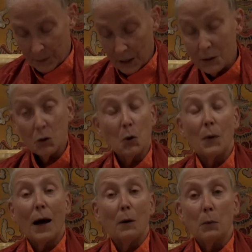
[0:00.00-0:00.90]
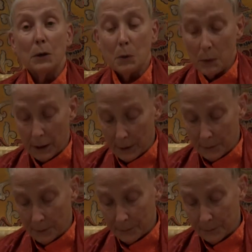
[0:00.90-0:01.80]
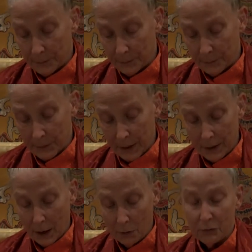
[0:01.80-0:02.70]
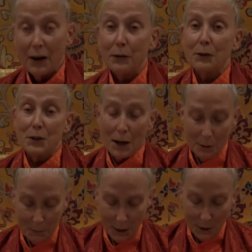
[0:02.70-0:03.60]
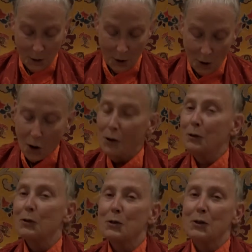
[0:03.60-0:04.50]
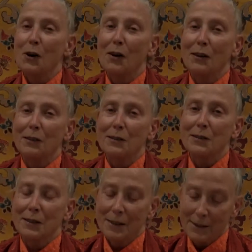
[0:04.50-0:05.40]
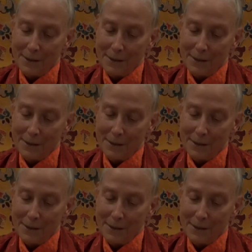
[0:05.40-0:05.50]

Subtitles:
And so I went away. And now, Father, tell me all your songs.